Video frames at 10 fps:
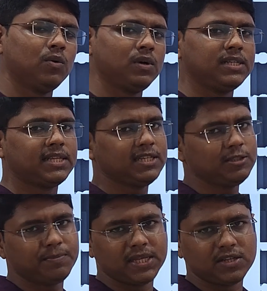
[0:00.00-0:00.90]
only thing is the
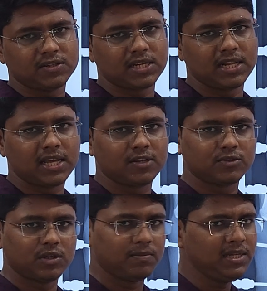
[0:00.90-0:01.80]
periosteal callus
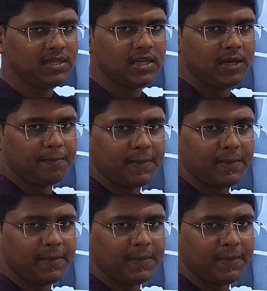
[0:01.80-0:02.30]
will be